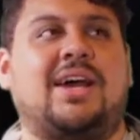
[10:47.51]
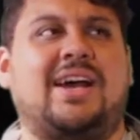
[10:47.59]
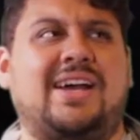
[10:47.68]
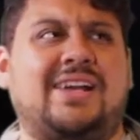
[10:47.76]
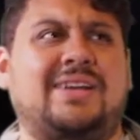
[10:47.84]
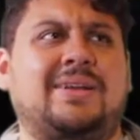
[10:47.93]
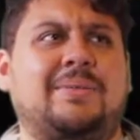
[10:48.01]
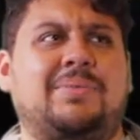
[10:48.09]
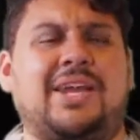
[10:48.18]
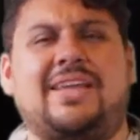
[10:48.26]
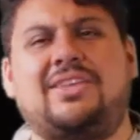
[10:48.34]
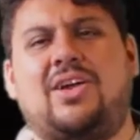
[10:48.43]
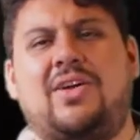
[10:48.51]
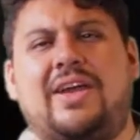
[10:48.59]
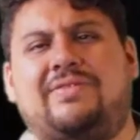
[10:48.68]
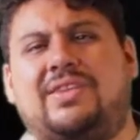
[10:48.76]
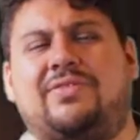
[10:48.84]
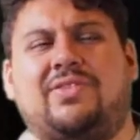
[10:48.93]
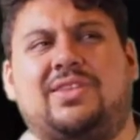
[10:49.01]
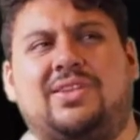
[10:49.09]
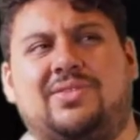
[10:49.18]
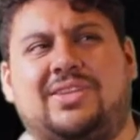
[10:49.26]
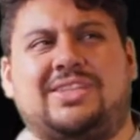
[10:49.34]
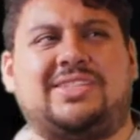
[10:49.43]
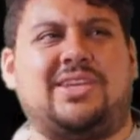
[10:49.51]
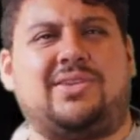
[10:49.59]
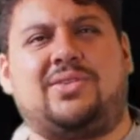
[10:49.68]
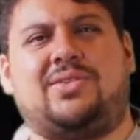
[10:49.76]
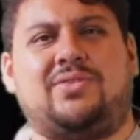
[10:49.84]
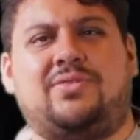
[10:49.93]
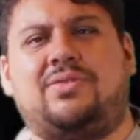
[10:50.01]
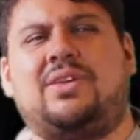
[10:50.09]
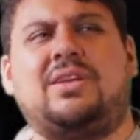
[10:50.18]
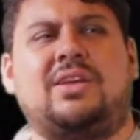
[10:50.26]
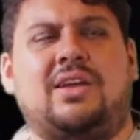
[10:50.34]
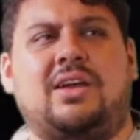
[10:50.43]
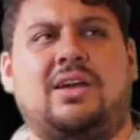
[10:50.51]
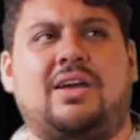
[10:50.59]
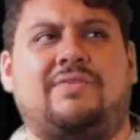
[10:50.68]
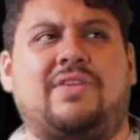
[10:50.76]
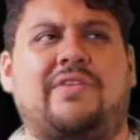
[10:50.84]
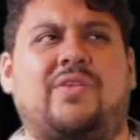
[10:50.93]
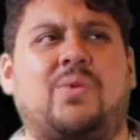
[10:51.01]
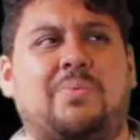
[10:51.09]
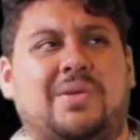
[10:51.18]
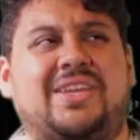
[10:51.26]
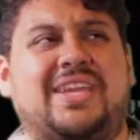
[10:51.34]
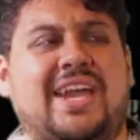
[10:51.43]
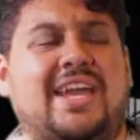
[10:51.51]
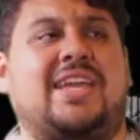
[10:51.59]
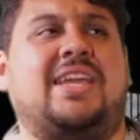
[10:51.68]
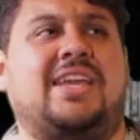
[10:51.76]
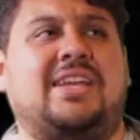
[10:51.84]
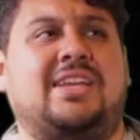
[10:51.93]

But yeah, they all have different little things that you can do for everyone. But yeah,